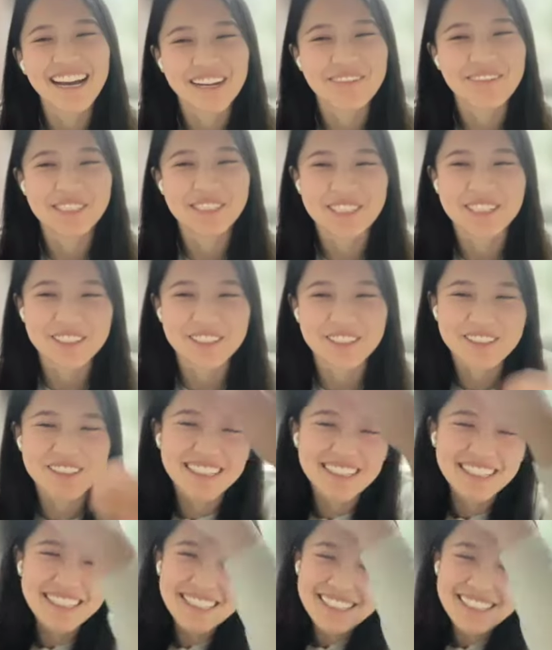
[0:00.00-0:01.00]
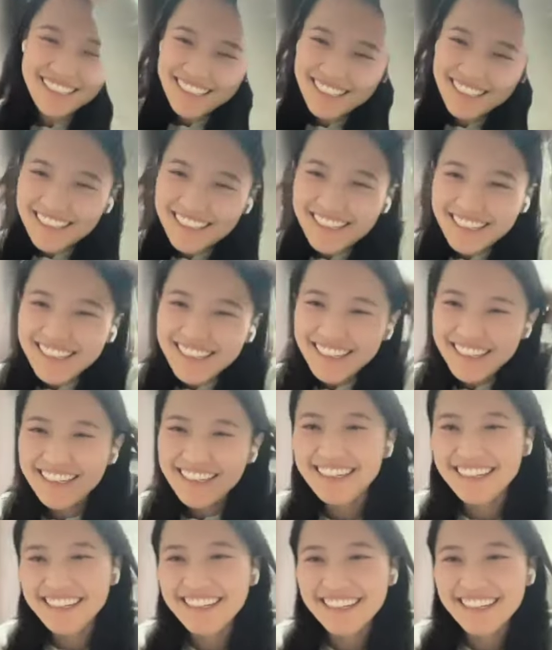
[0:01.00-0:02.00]
Absolutely. They
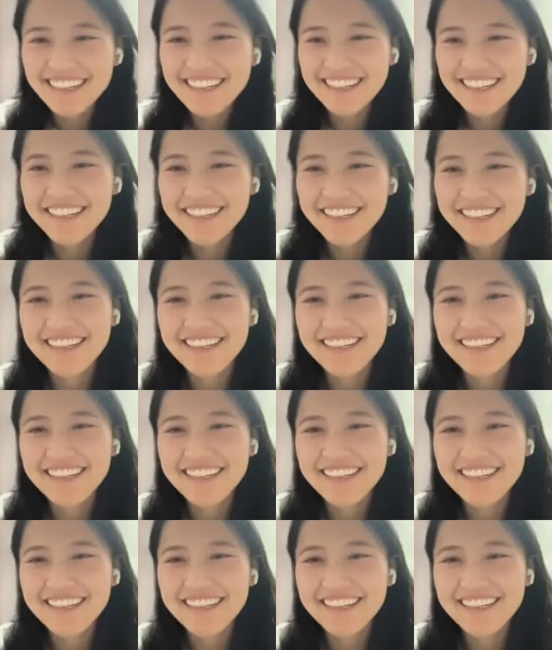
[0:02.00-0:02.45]
always do that.